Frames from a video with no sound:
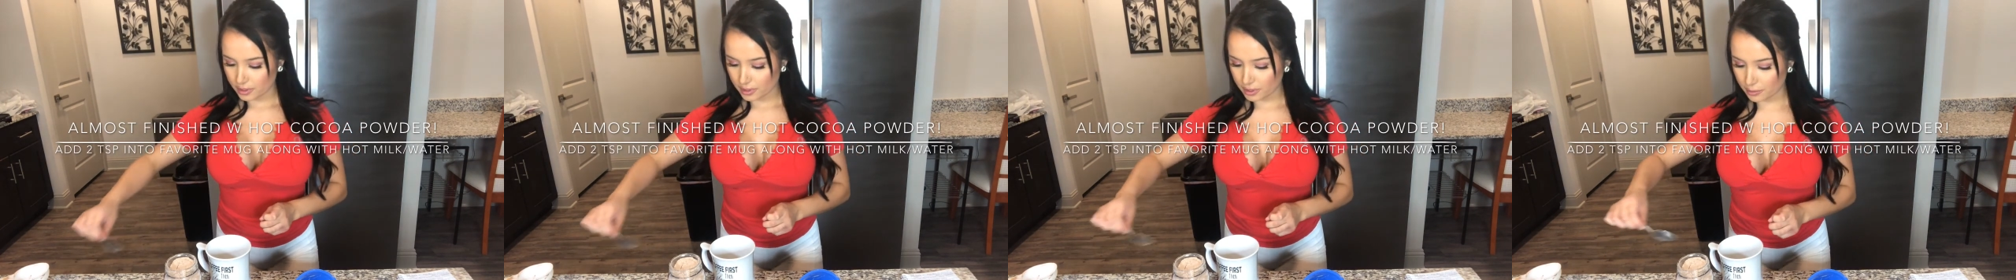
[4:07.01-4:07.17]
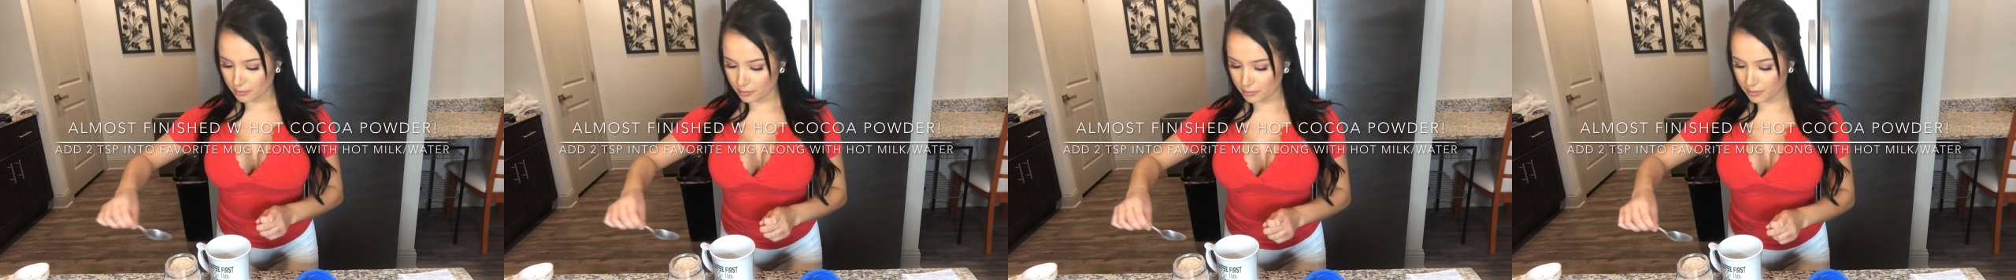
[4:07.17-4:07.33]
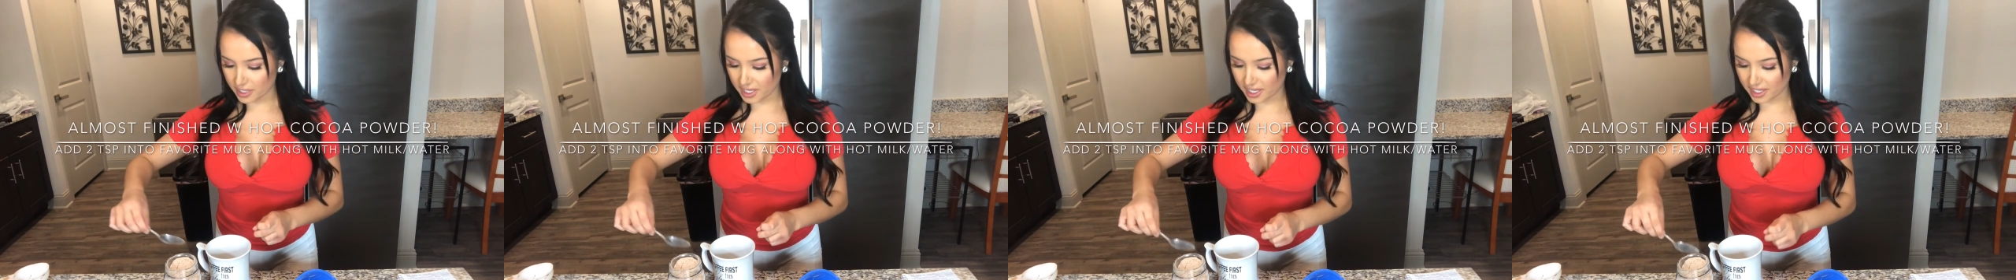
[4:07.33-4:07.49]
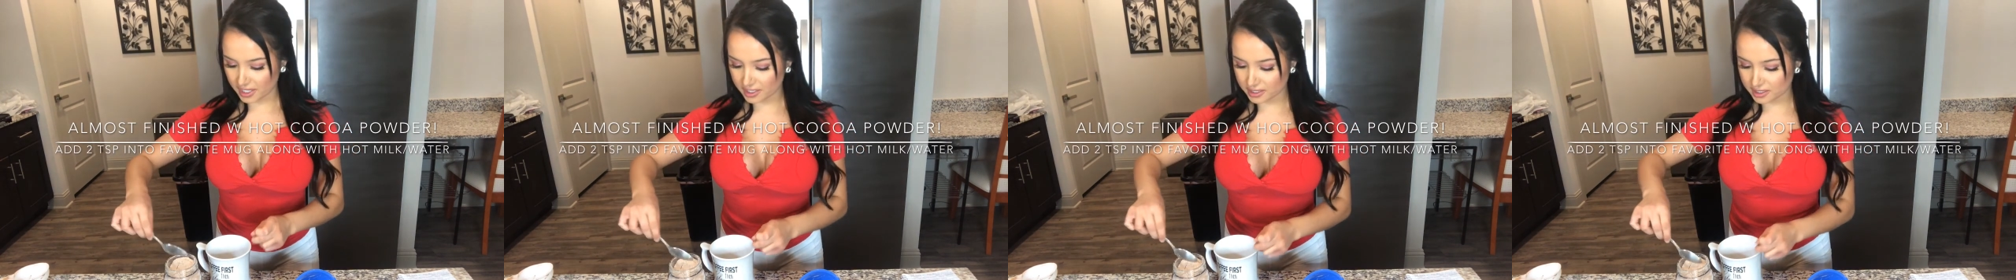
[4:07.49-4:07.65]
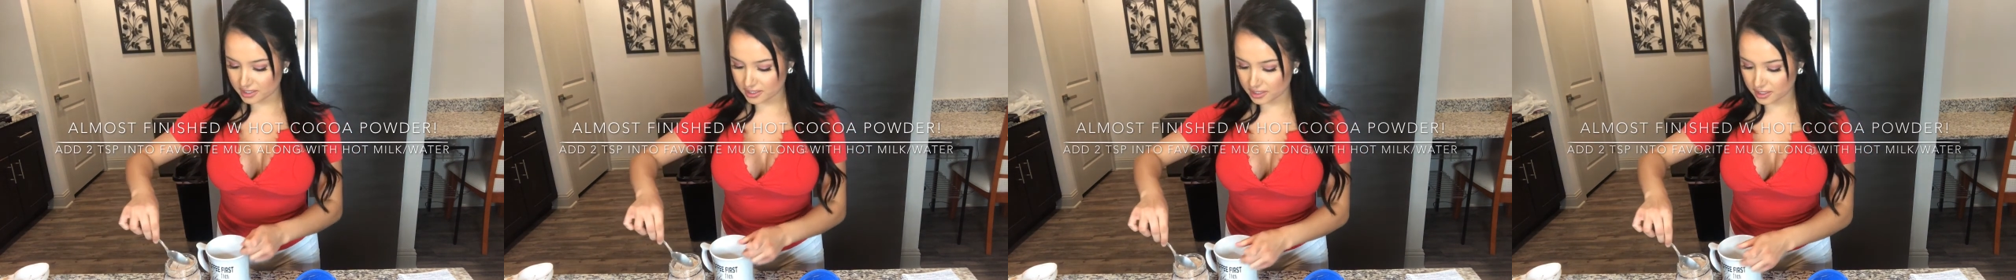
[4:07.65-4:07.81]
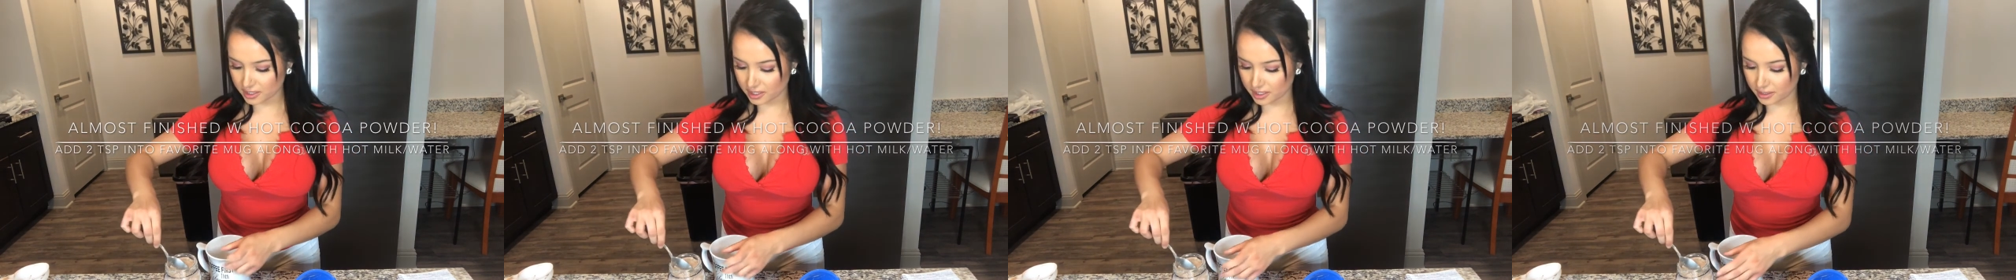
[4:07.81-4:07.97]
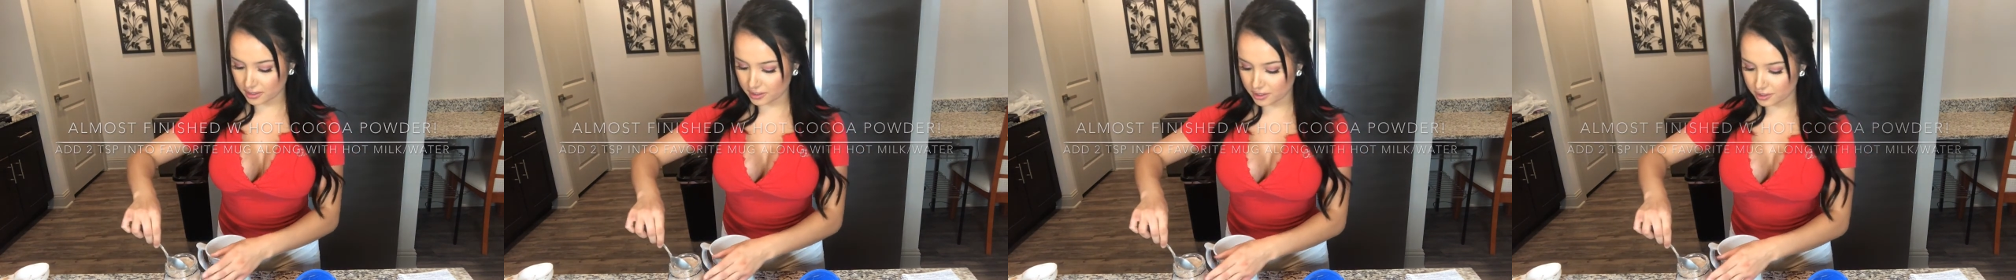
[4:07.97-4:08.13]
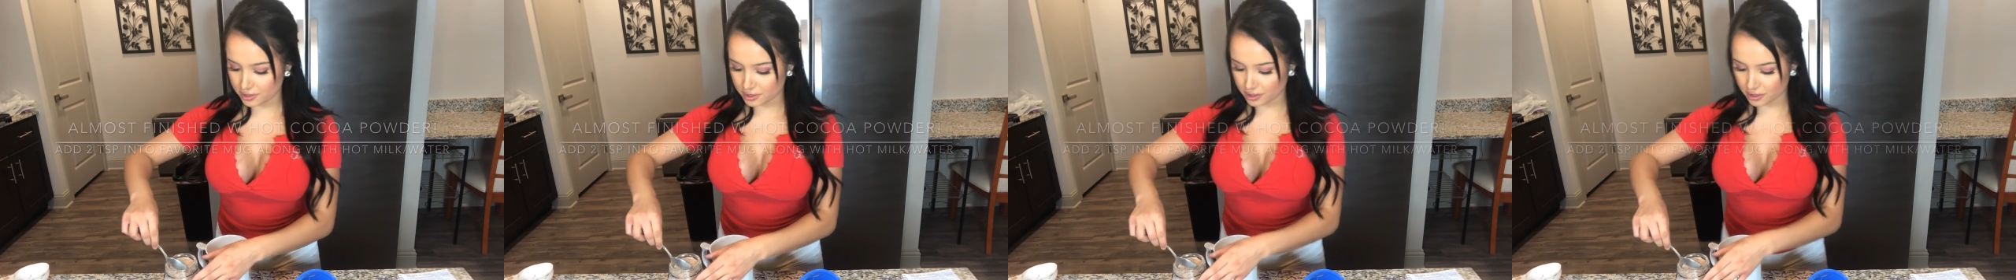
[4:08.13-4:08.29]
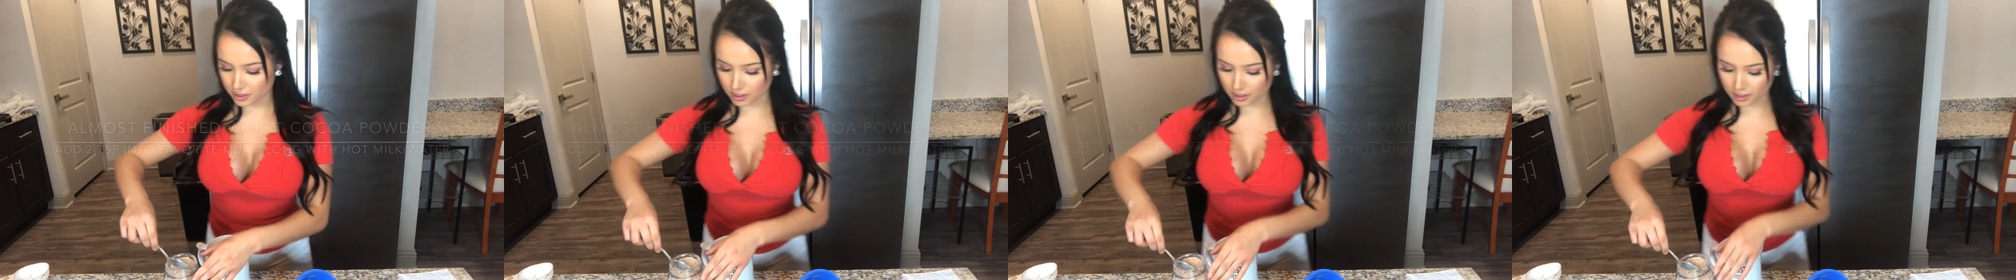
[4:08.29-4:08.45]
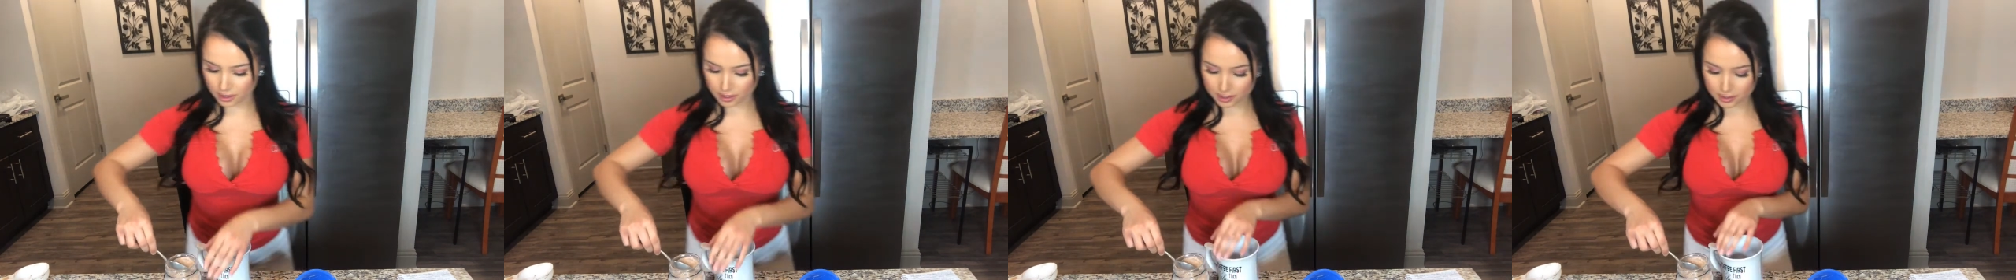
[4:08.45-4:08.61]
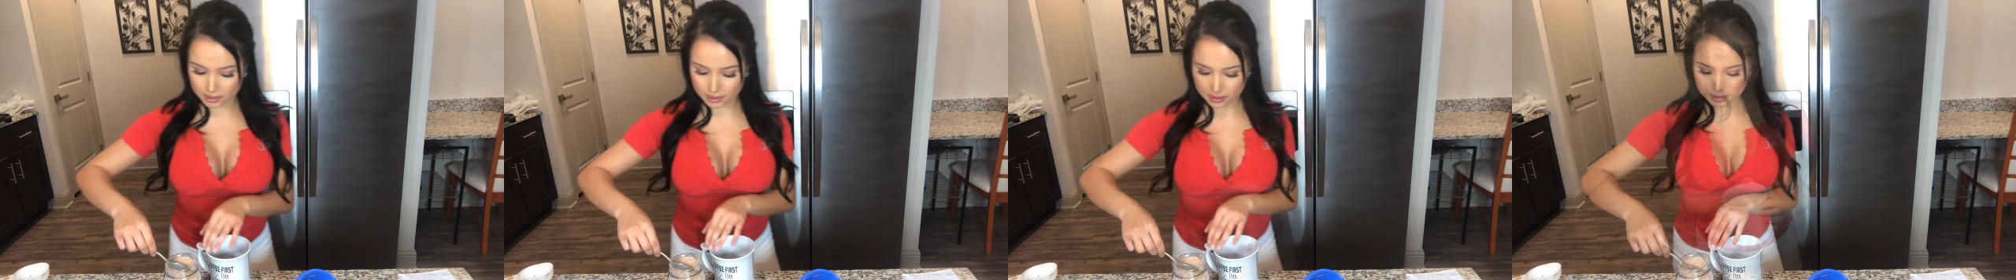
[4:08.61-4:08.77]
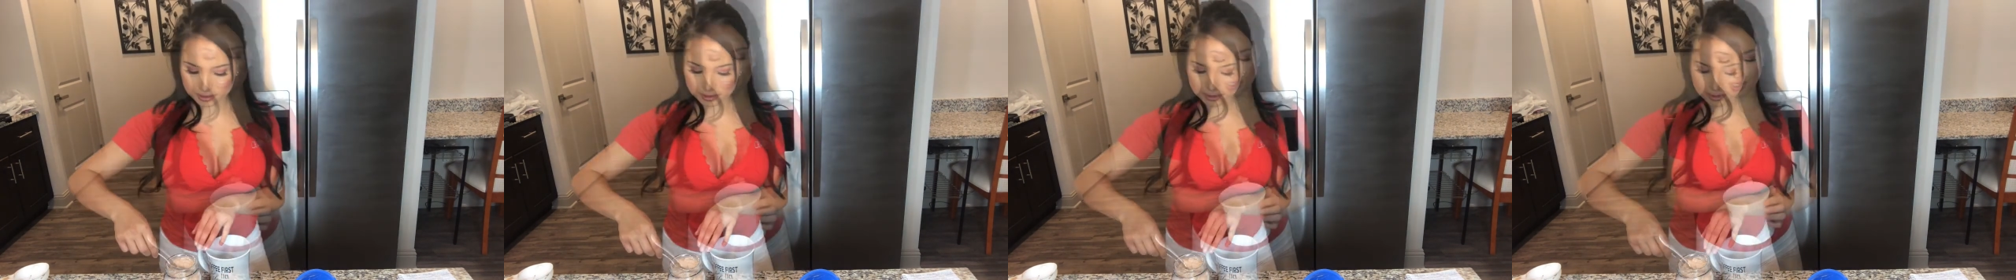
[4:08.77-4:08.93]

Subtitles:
the mix in the jar.